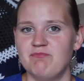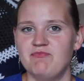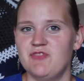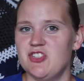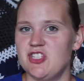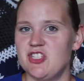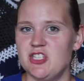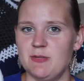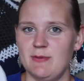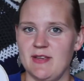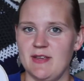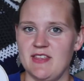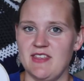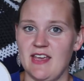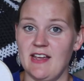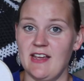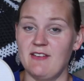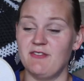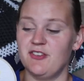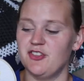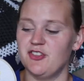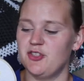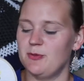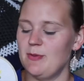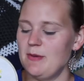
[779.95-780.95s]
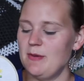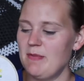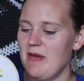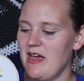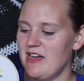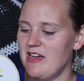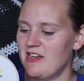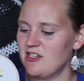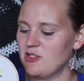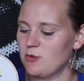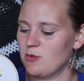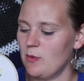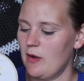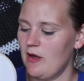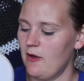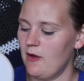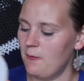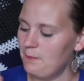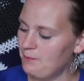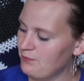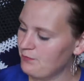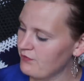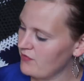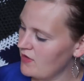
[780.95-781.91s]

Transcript: just to be thankful to be back as well.